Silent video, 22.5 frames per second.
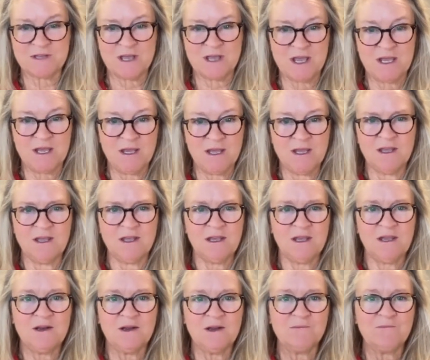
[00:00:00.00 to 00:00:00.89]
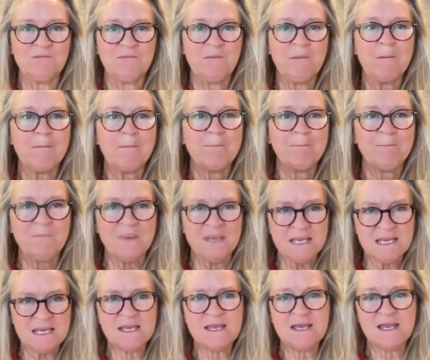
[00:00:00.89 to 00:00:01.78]
say,
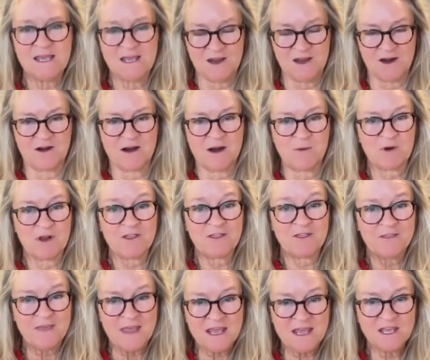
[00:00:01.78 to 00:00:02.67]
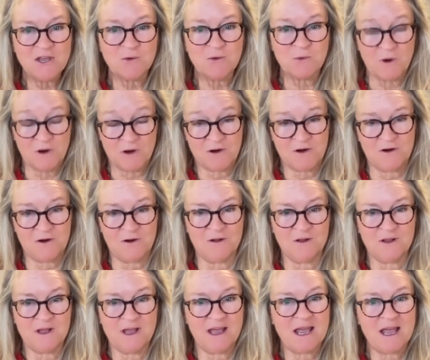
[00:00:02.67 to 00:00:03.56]
be here. I want to thank you
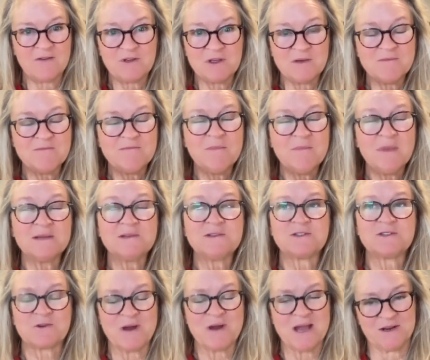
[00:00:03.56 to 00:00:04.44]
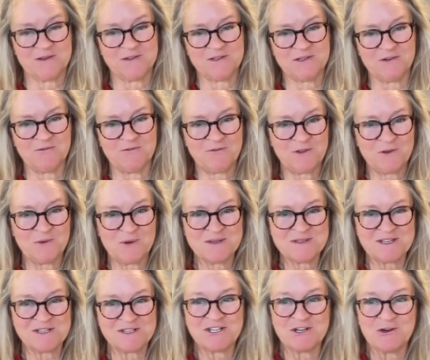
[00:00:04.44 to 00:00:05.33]
all. I have immense gratitude for the
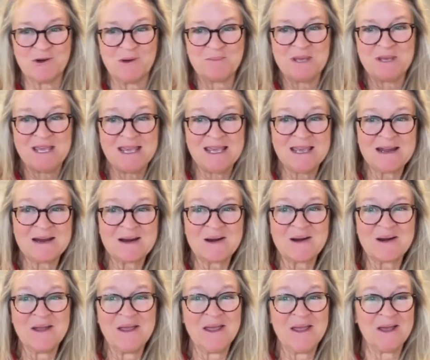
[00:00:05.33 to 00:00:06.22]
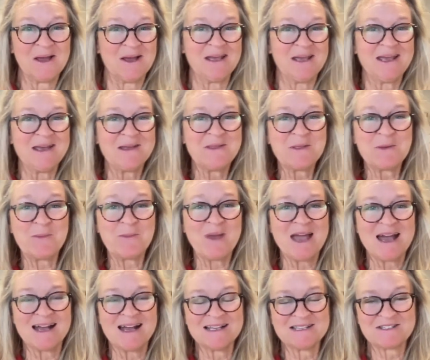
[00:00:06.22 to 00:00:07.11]
ones that show up here in the
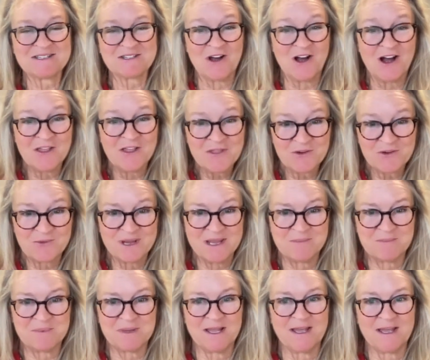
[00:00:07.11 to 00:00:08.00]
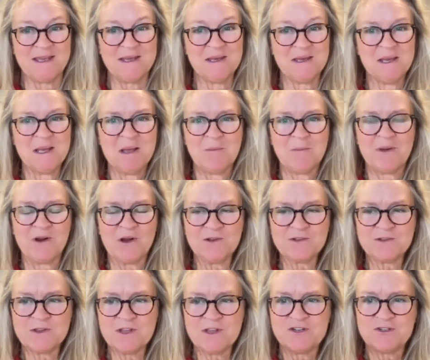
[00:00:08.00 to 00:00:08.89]
past on the replay, but
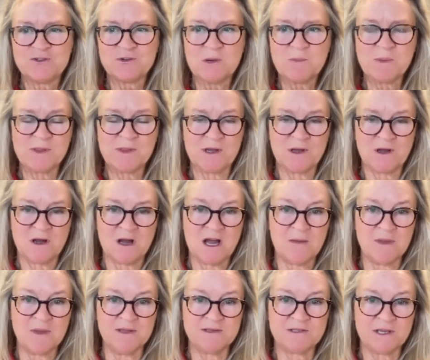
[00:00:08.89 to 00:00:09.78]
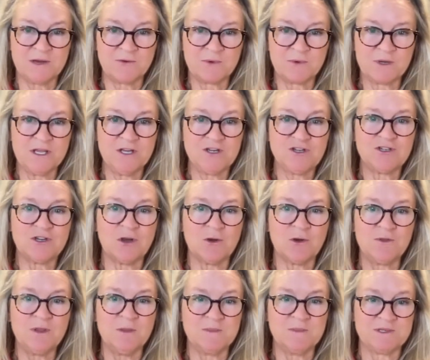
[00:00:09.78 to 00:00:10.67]
also that show up in the comments and really
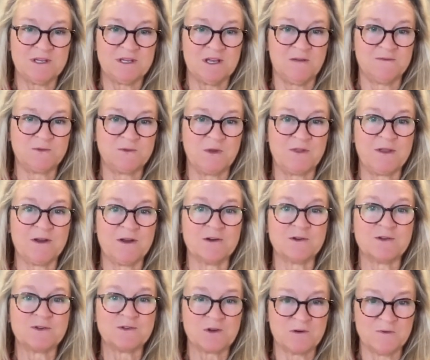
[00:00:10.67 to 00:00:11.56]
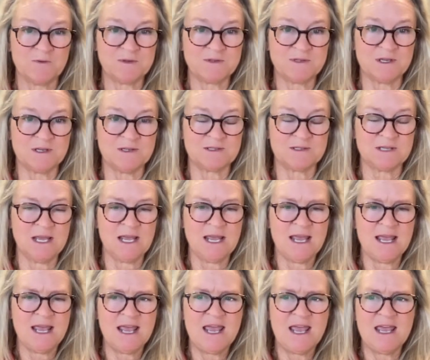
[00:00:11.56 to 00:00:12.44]
show themselves with their services
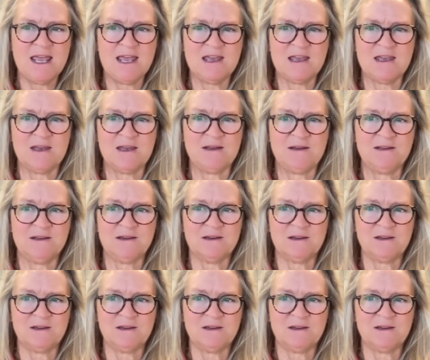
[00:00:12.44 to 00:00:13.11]
and,